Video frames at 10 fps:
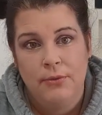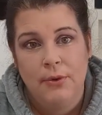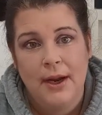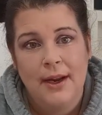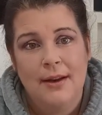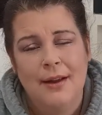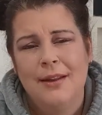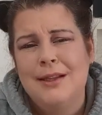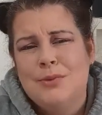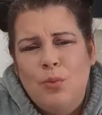right? At
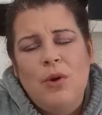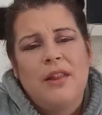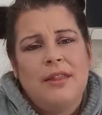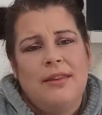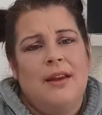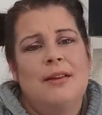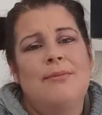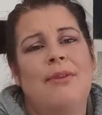least one thing.